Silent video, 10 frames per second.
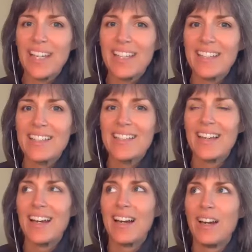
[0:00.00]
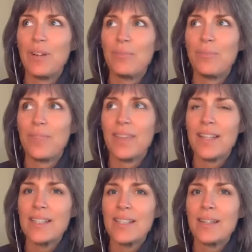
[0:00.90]
is.
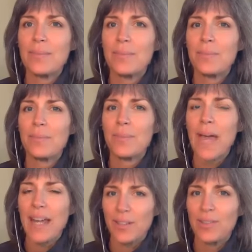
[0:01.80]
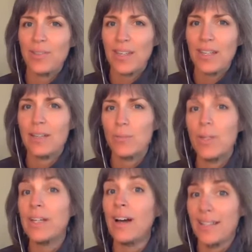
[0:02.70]
That's a pattern that
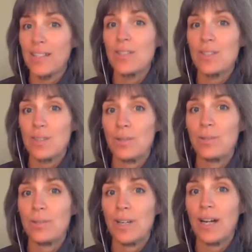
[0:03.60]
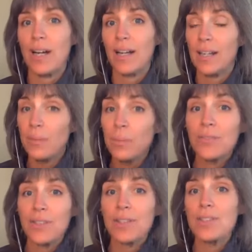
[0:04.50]
we got into a number
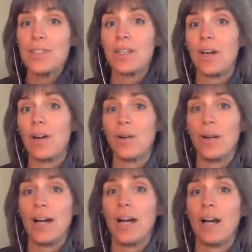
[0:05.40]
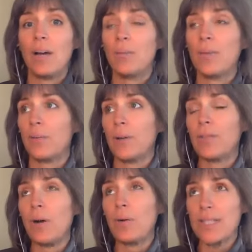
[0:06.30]
of years ago. We've
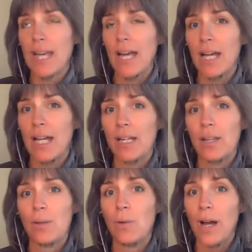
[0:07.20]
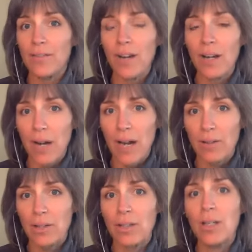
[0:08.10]
always had the Wi-Fi
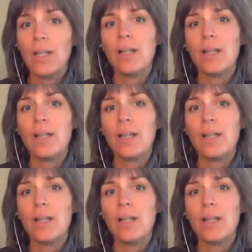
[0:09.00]
router